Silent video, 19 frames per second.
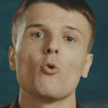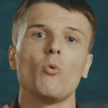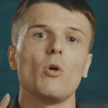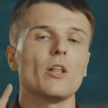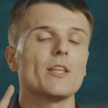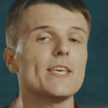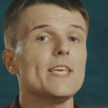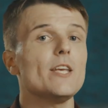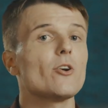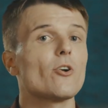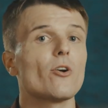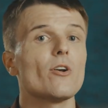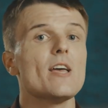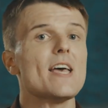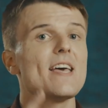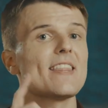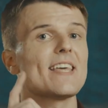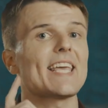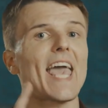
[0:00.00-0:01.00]
Well, here,
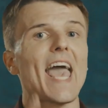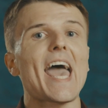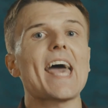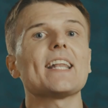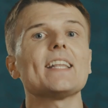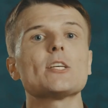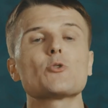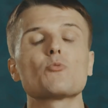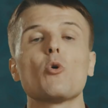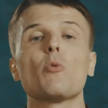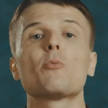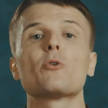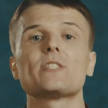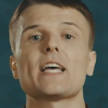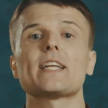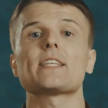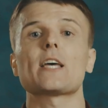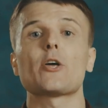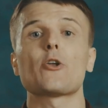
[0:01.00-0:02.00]
the catalyst will
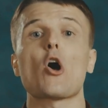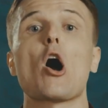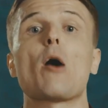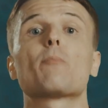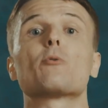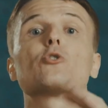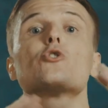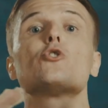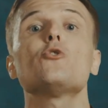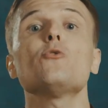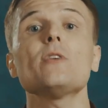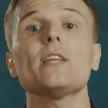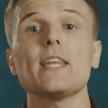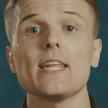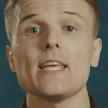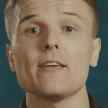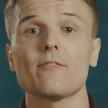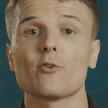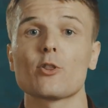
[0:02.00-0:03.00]
present an
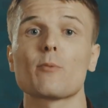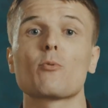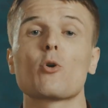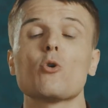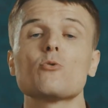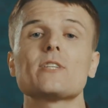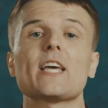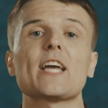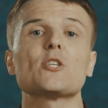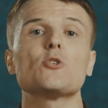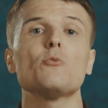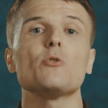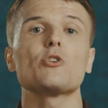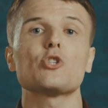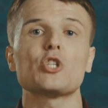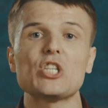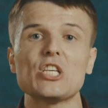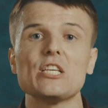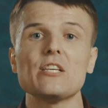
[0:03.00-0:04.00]
opportunity for the protag to
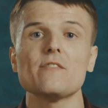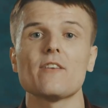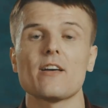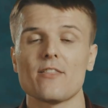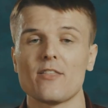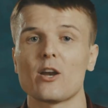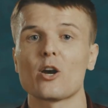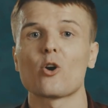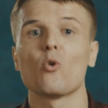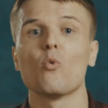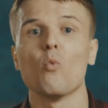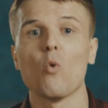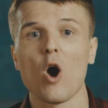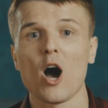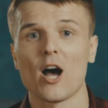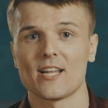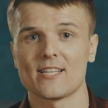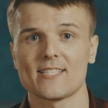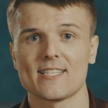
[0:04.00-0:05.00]
achieve their
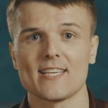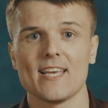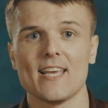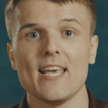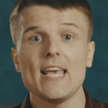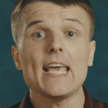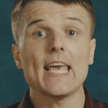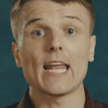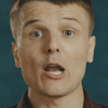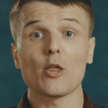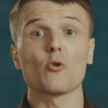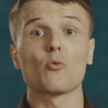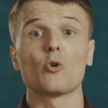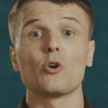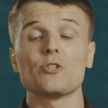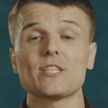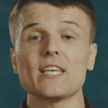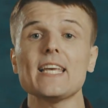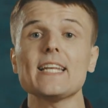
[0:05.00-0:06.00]
want. In other
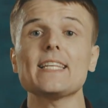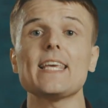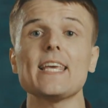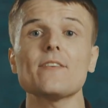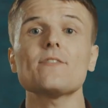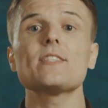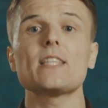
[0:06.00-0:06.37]
words, it gives